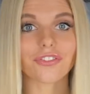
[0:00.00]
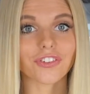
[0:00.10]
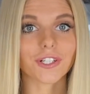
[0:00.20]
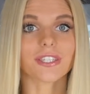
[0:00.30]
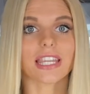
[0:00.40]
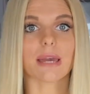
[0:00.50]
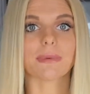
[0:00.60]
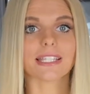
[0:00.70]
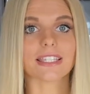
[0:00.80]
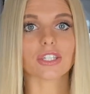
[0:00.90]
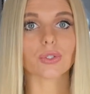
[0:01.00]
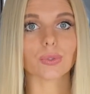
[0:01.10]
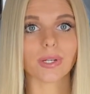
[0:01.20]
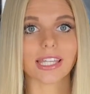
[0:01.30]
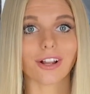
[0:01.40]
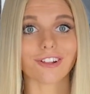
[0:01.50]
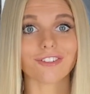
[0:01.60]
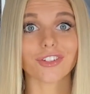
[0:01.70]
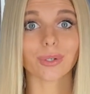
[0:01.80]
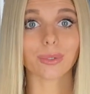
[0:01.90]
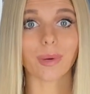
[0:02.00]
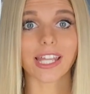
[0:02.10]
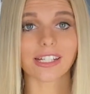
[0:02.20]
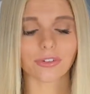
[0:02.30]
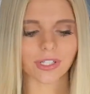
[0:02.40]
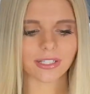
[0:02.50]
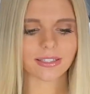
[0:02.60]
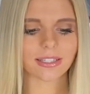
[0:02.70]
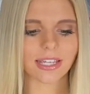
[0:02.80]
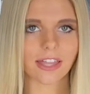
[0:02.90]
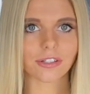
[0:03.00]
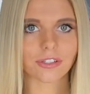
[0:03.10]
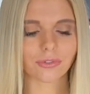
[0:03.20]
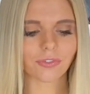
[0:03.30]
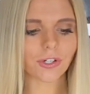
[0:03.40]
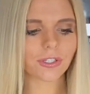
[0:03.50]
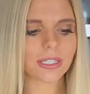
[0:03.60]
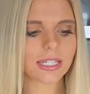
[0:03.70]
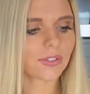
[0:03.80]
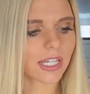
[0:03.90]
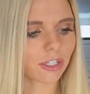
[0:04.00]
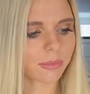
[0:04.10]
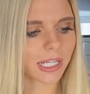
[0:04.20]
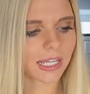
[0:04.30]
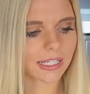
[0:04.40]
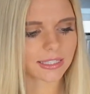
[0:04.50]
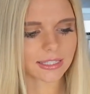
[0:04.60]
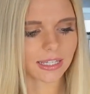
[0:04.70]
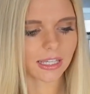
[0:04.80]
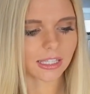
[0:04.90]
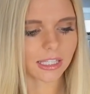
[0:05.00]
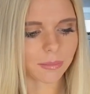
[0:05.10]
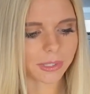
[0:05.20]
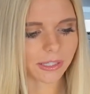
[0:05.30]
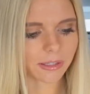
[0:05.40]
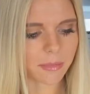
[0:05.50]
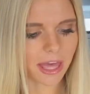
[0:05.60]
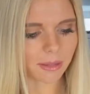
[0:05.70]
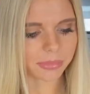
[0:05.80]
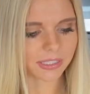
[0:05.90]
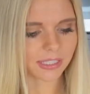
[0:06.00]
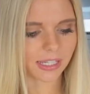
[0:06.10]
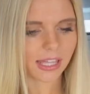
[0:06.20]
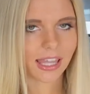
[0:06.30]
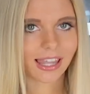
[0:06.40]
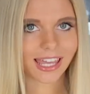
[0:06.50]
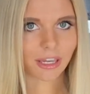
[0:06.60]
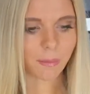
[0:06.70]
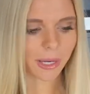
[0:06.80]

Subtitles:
the first step is to get all of your wet ingredients together. So first, you take your bananas, you peel them up like a